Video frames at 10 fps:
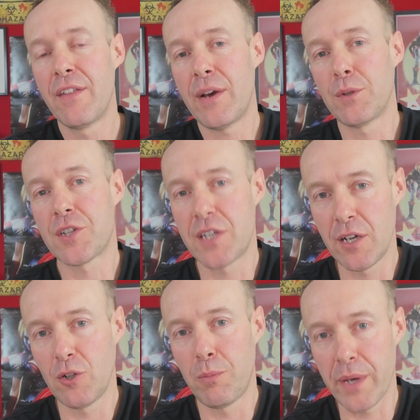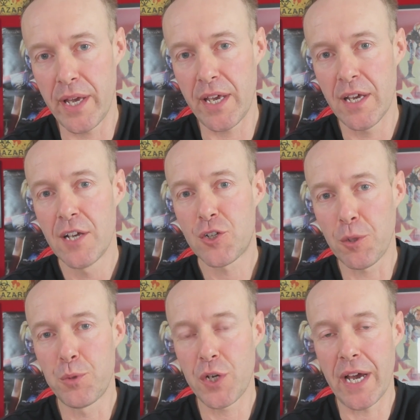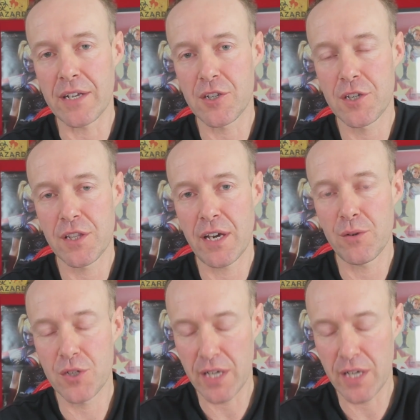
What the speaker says: they will still be subject to those